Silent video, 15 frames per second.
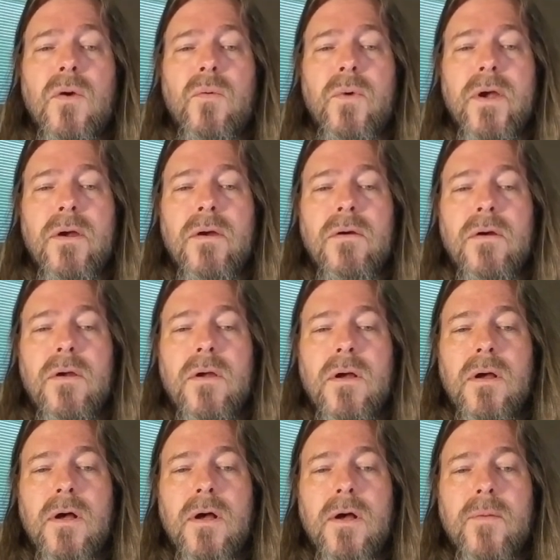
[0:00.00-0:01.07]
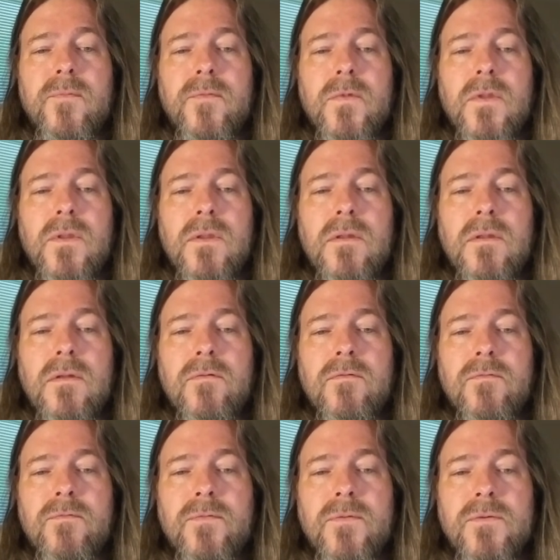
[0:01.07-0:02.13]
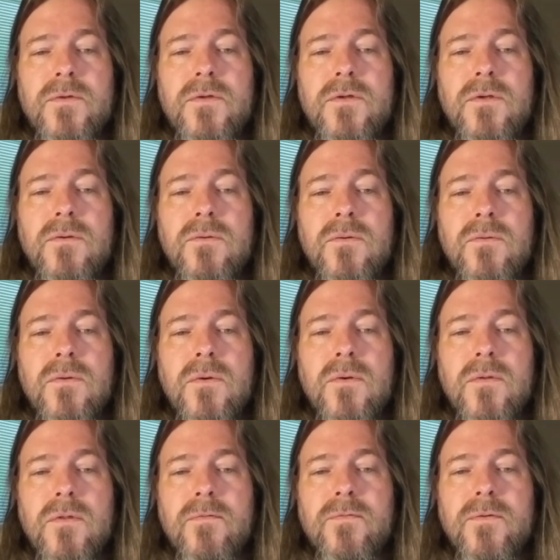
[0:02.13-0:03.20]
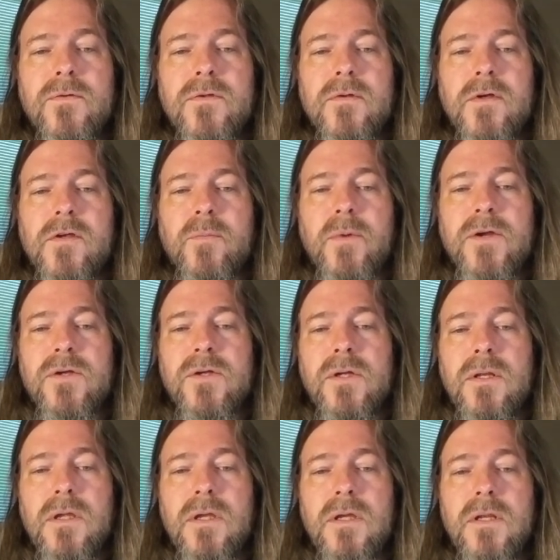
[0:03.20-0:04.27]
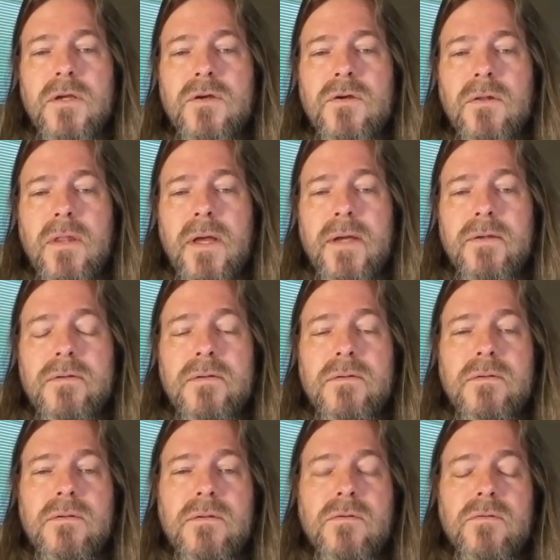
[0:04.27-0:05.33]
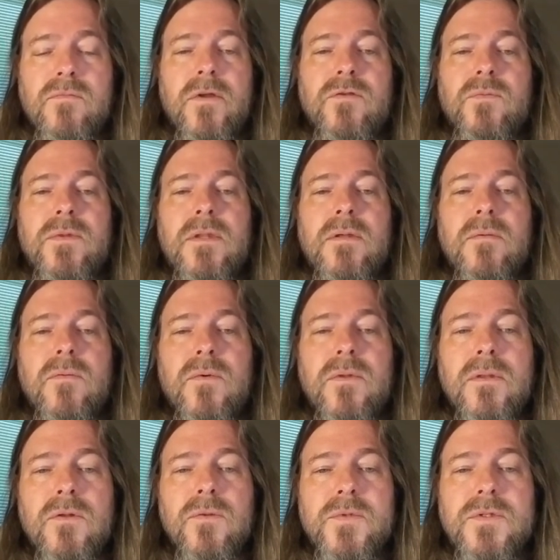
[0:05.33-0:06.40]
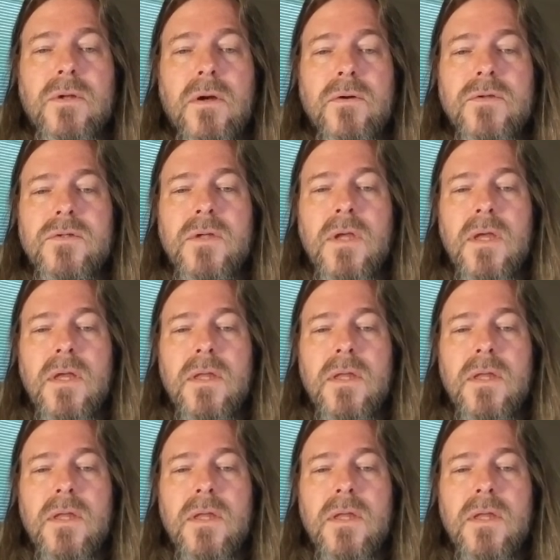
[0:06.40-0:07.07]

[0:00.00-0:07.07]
where the first expression initializes, it runs when the loop starts.